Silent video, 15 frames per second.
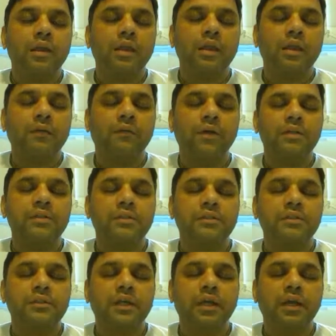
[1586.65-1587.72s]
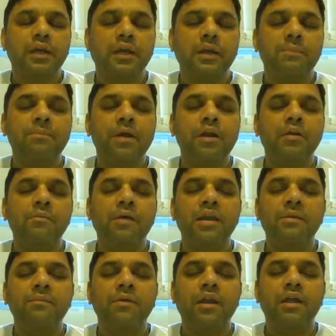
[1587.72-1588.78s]
He
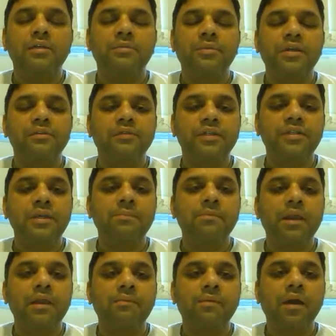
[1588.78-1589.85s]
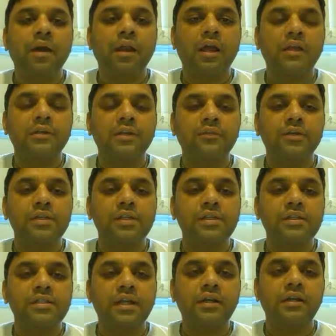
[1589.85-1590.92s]
compared to Bali Maharaj, because we see Bali Maharaj, he
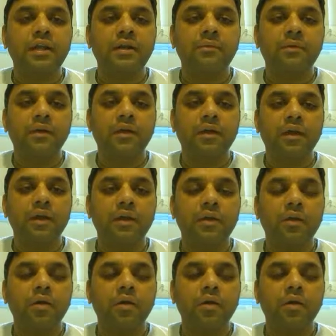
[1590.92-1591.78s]
was insulted,